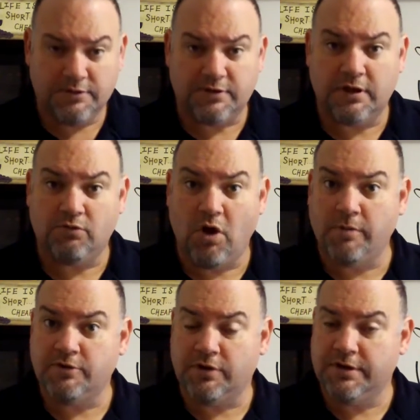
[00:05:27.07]
So the
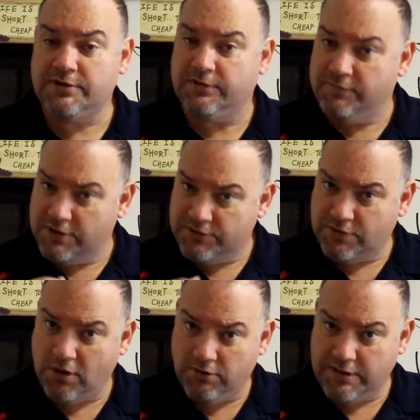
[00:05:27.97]
aromas on this have just
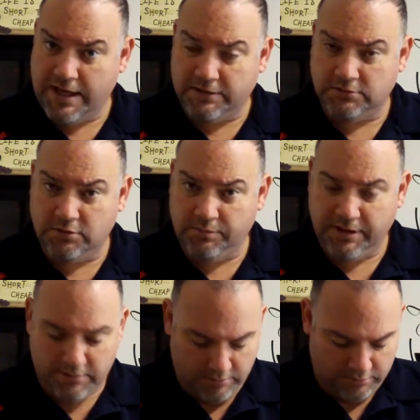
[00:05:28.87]
toned down a little
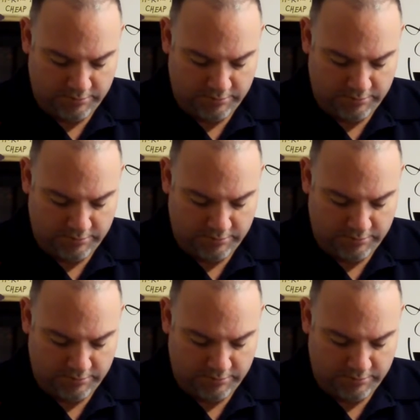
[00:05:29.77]
bit,